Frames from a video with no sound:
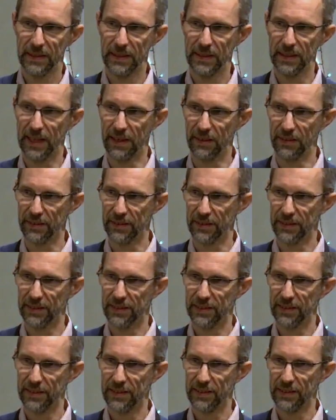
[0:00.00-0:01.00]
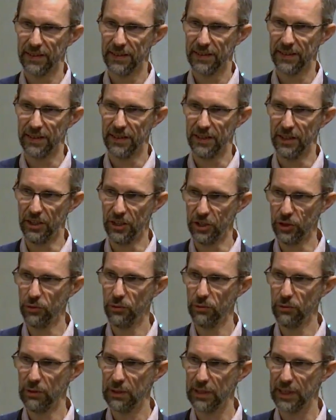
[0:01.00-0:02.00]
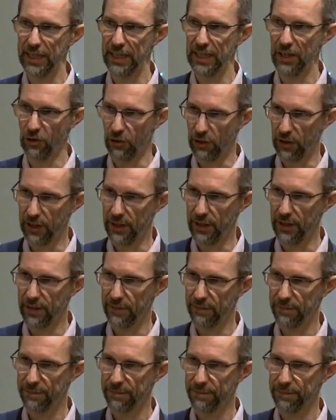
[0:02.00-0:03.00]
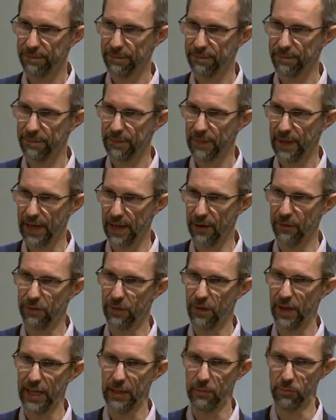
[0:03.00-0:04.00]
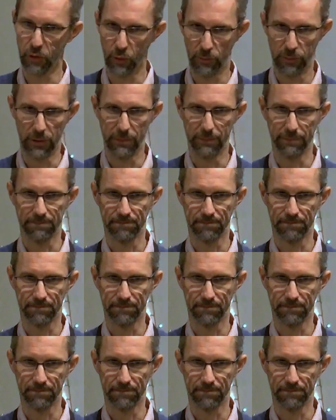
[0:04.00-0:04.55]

Now, you and I have a problem.